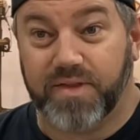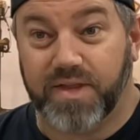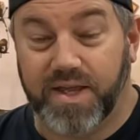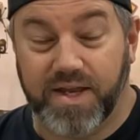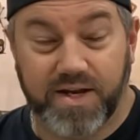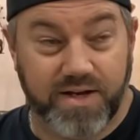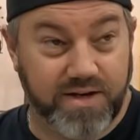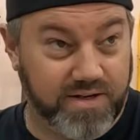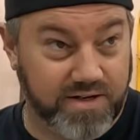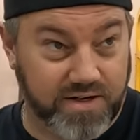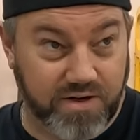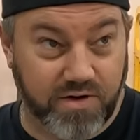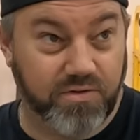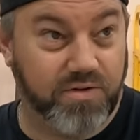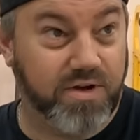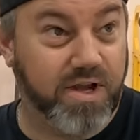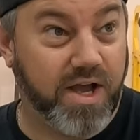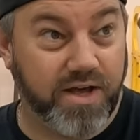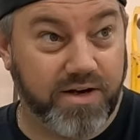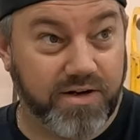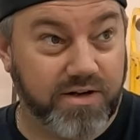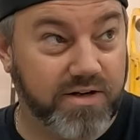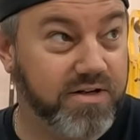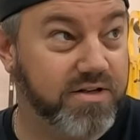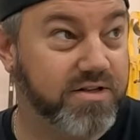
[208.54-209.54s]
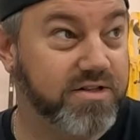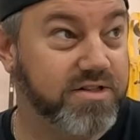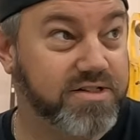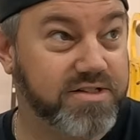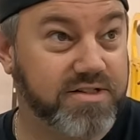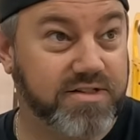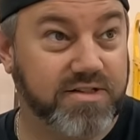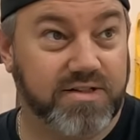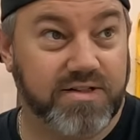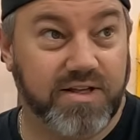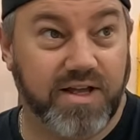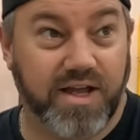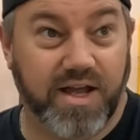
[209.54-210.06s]
and
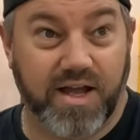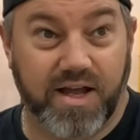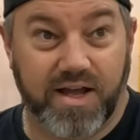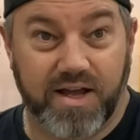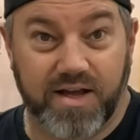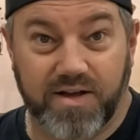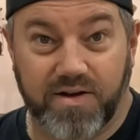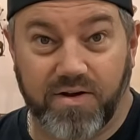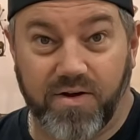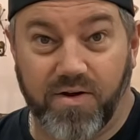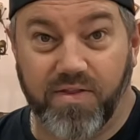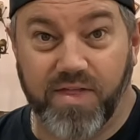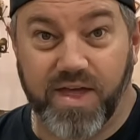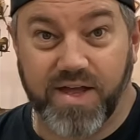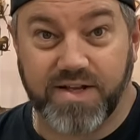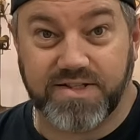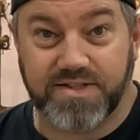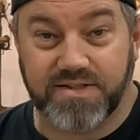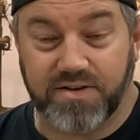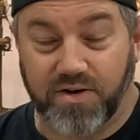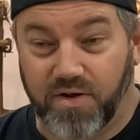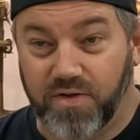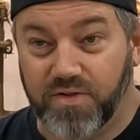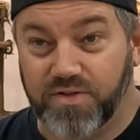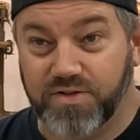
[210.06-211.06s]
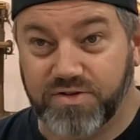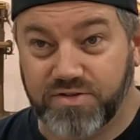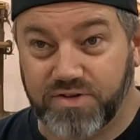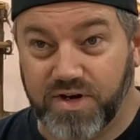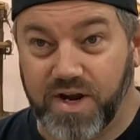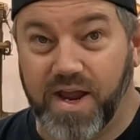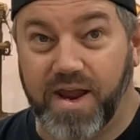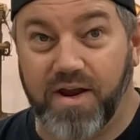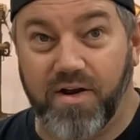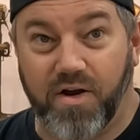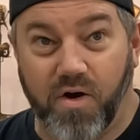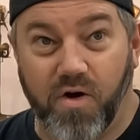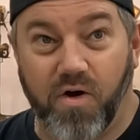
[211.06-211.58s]
gutters, all
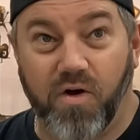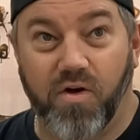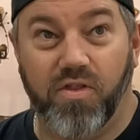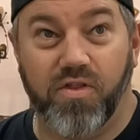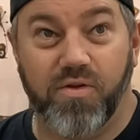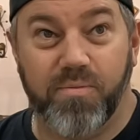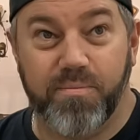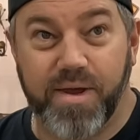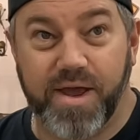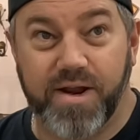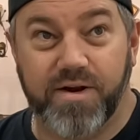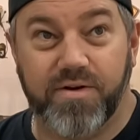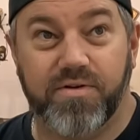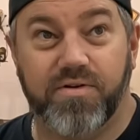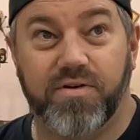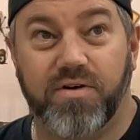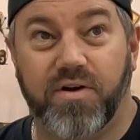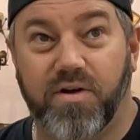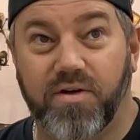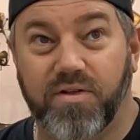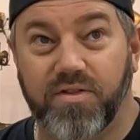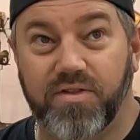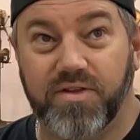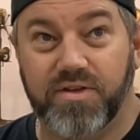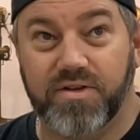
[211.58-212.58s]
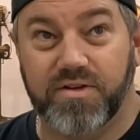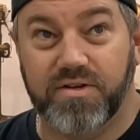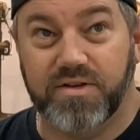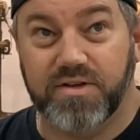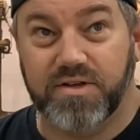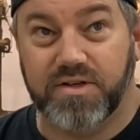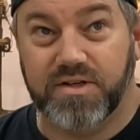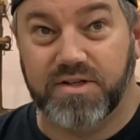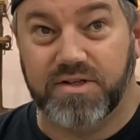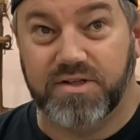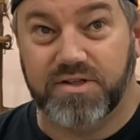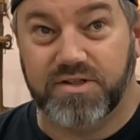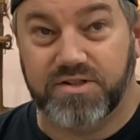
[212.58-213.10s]
the metal, all the
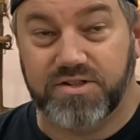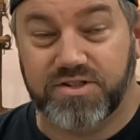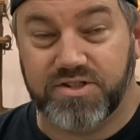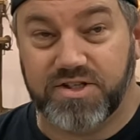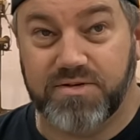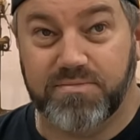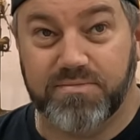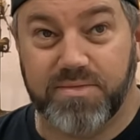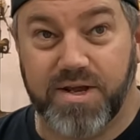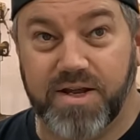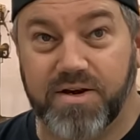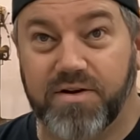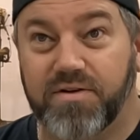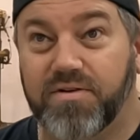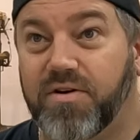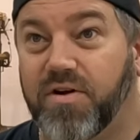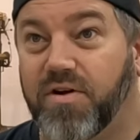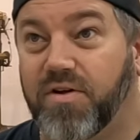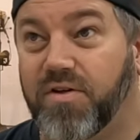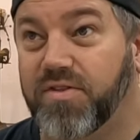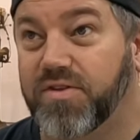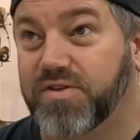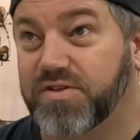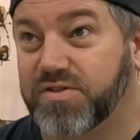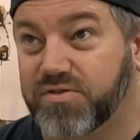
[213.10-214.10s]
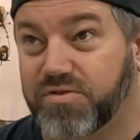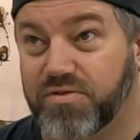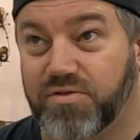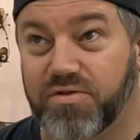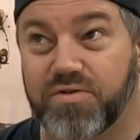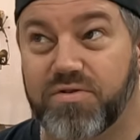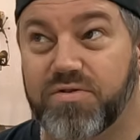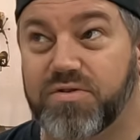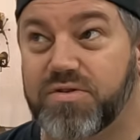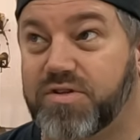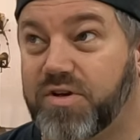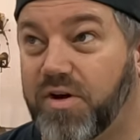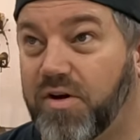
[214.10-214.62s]
sheet metal, all the
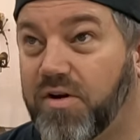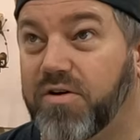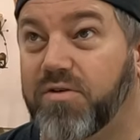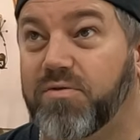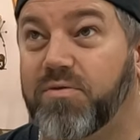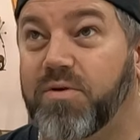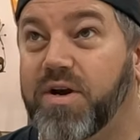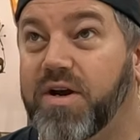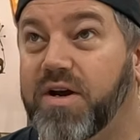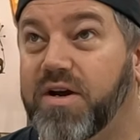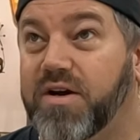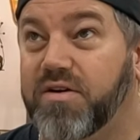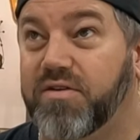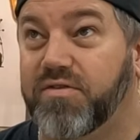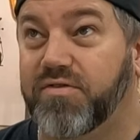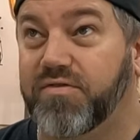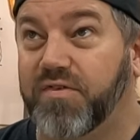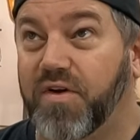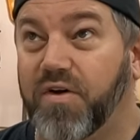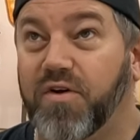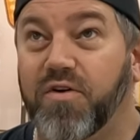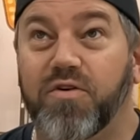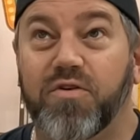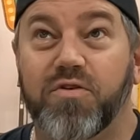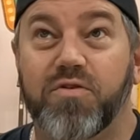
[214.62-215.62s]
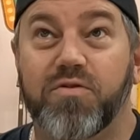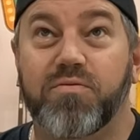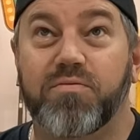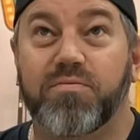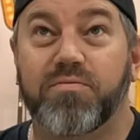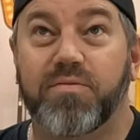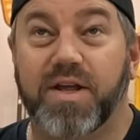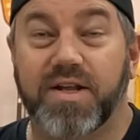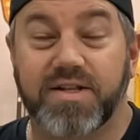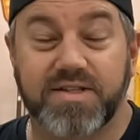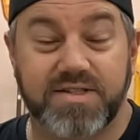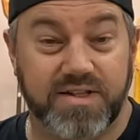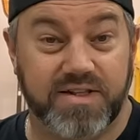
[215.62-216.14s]
screws, hardware,
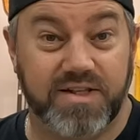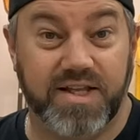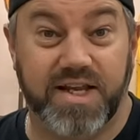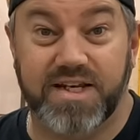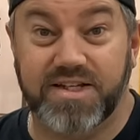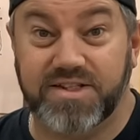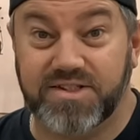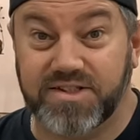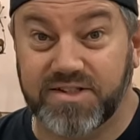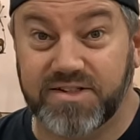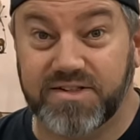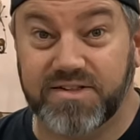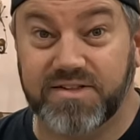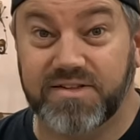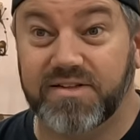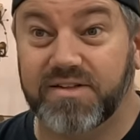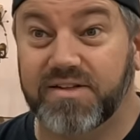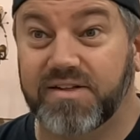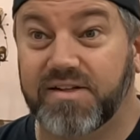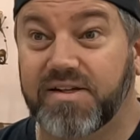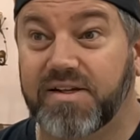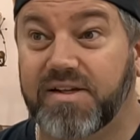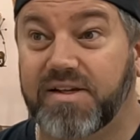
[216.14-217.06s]
foam, insulation,